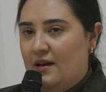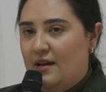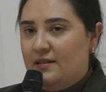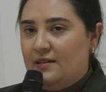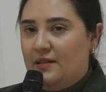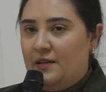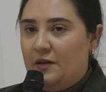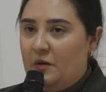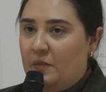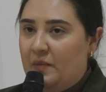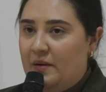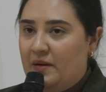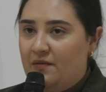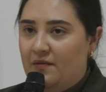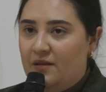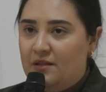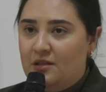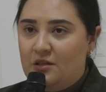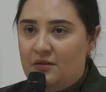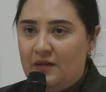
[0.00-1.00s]
He's a little bit of
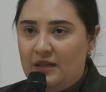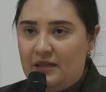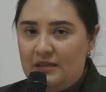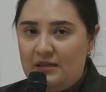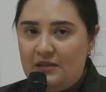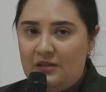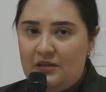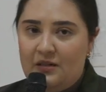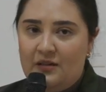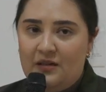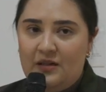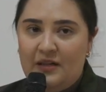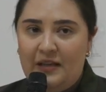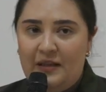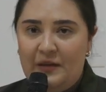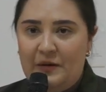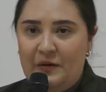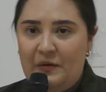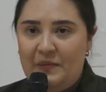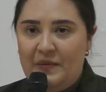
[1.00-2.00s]
a trickster, a
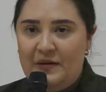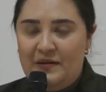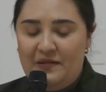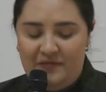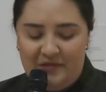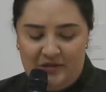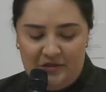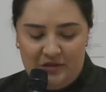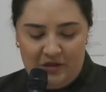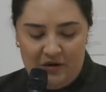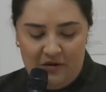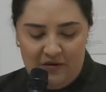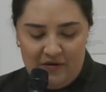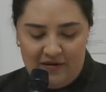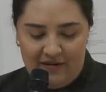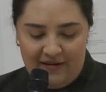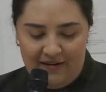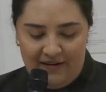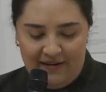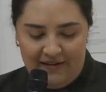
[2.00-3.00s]
little bit of a
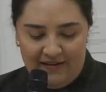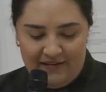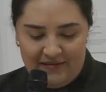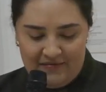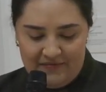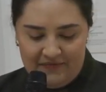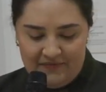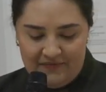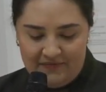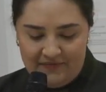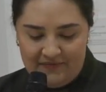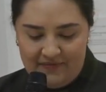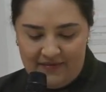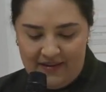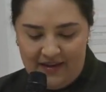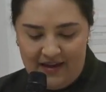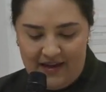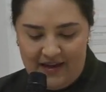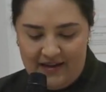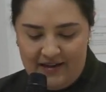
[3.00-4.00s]
joker,
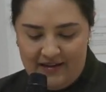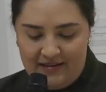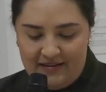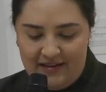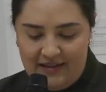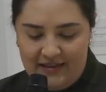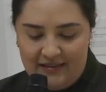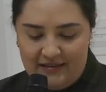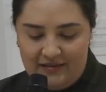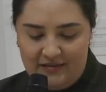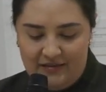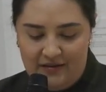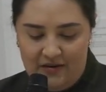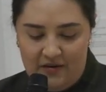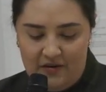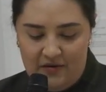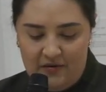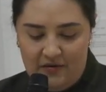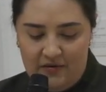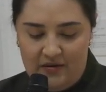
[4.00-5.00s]
and he is
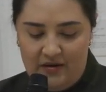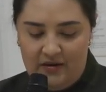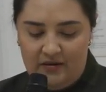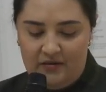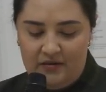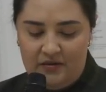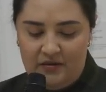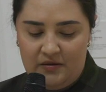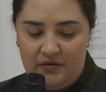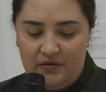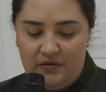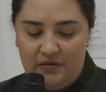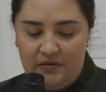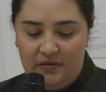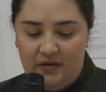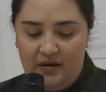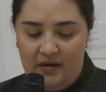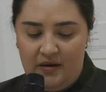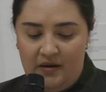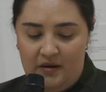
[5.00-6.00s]
known
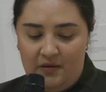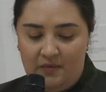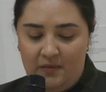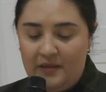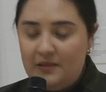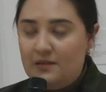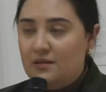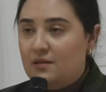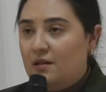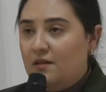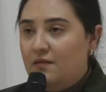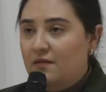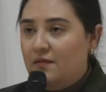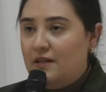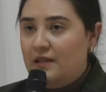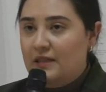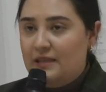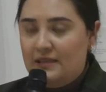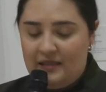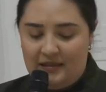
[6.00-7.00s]
to
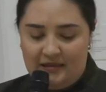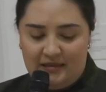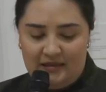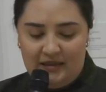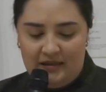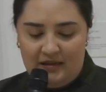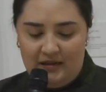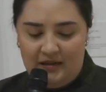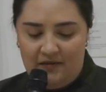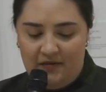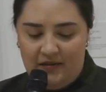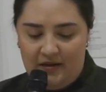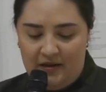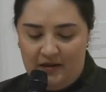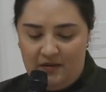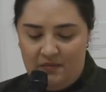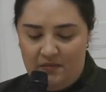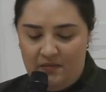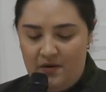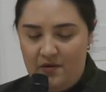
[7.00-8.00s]
resurface at
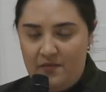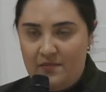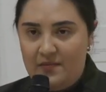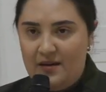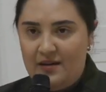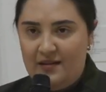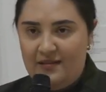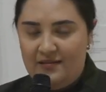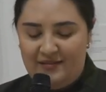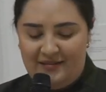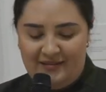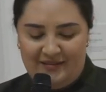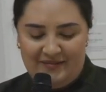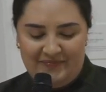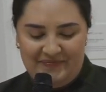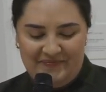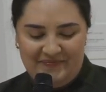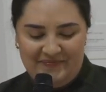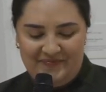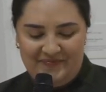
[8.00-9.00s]
significant moments.
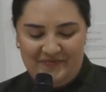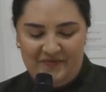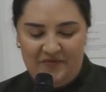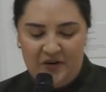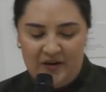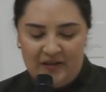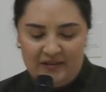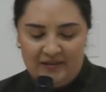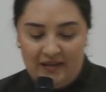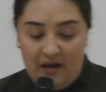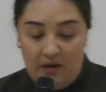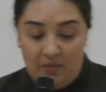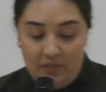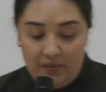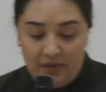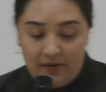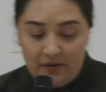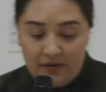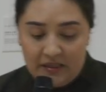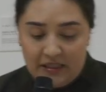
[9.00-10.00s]
For
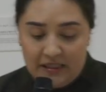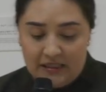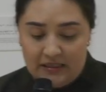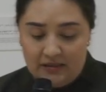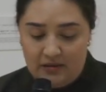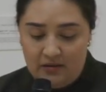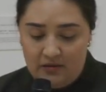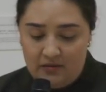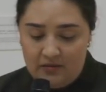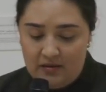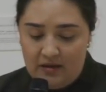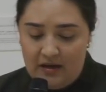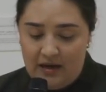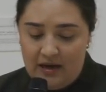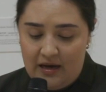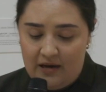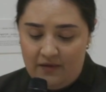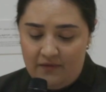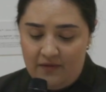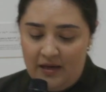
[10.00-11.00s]
example, he's known to
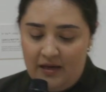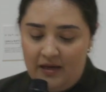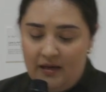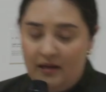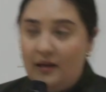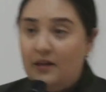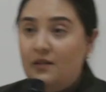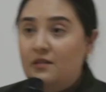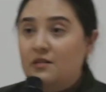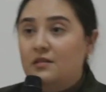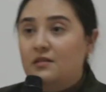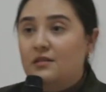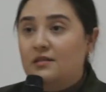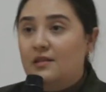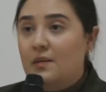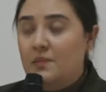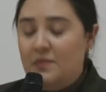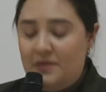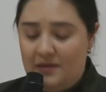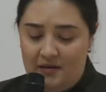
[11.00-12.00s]
have
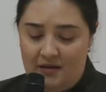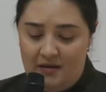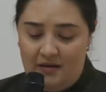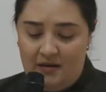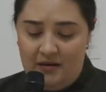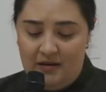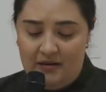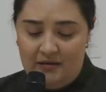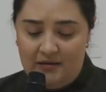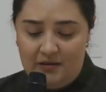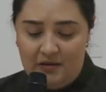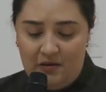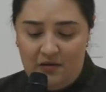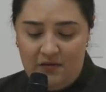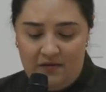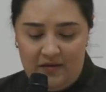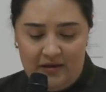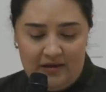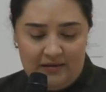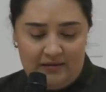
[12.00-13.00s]
intercepted a
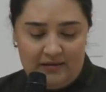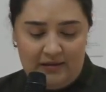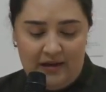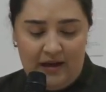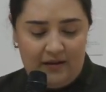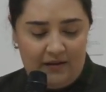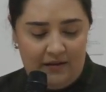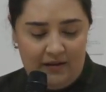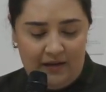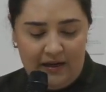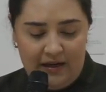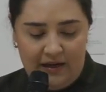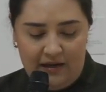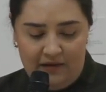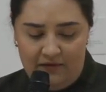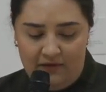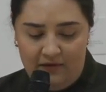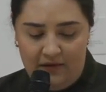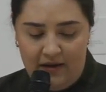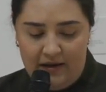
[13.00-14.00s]
Soviet
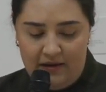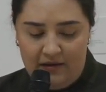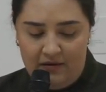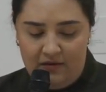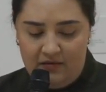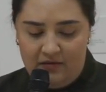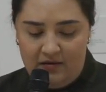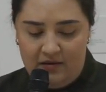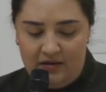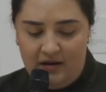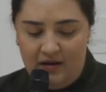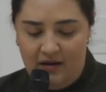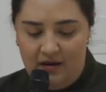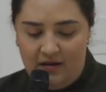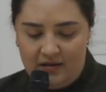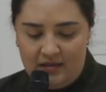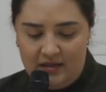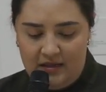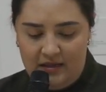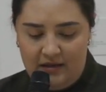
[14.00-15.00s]
satellite flying over the
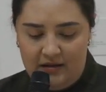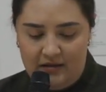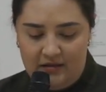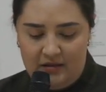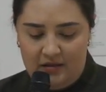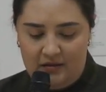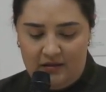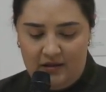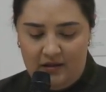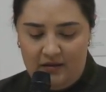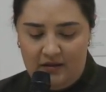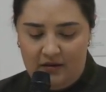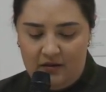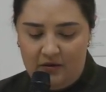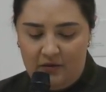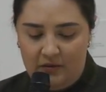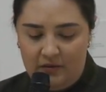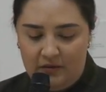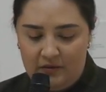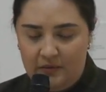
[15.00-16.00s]
Arctic during the
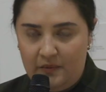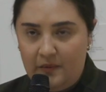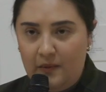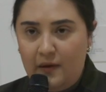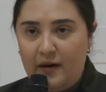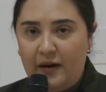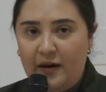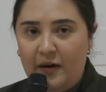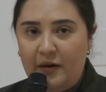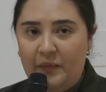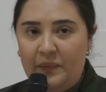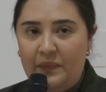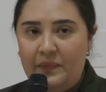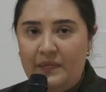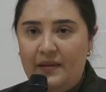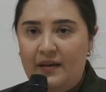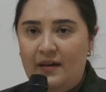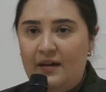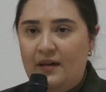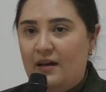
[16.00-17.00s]
Cold War.
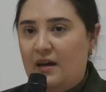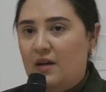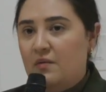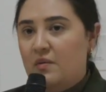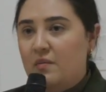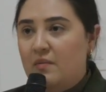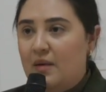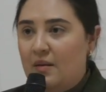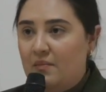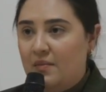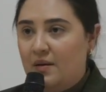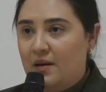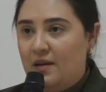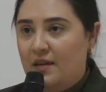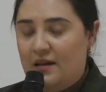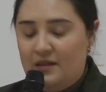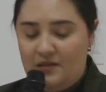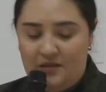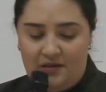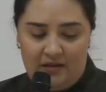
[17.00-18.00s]
And remember
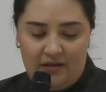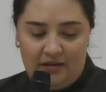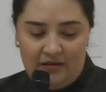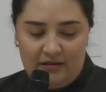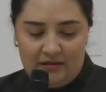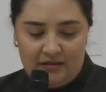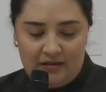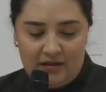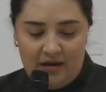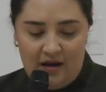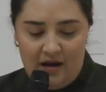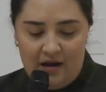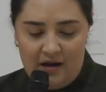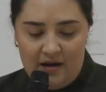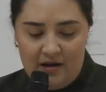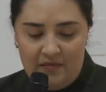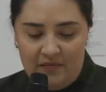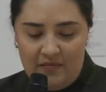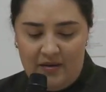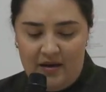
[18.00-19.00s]
that during this
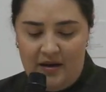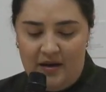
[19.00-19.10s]
time,